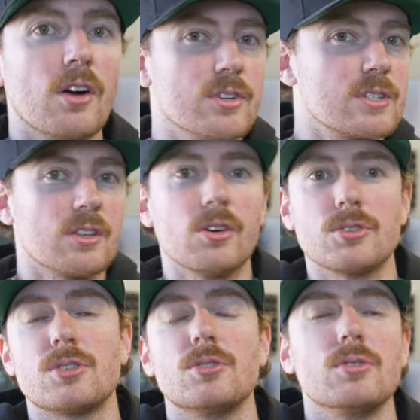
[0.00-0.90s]
Obviously
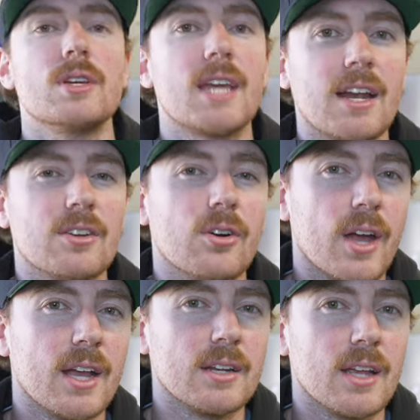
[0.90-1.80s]
those two can go
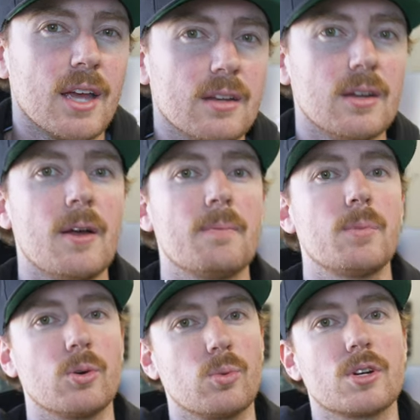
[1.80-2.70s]
hand in hand,
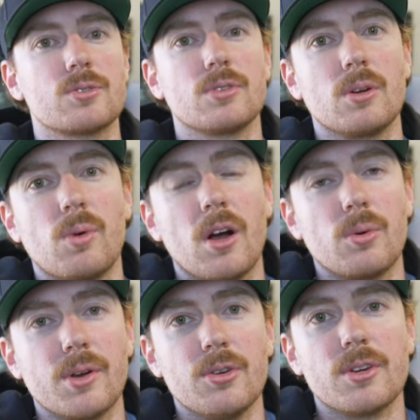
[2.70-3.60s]
but it works really
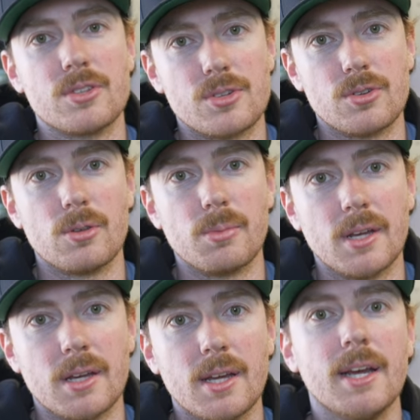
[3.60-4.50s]
well when you can tune them
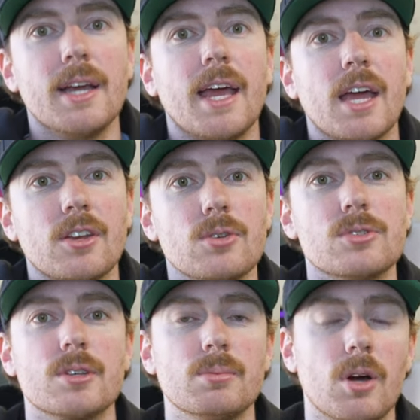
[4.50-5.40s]
in and
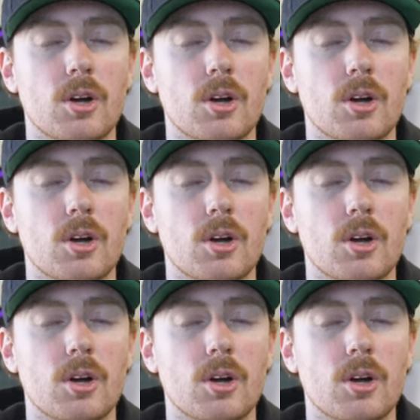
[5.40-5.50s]
use them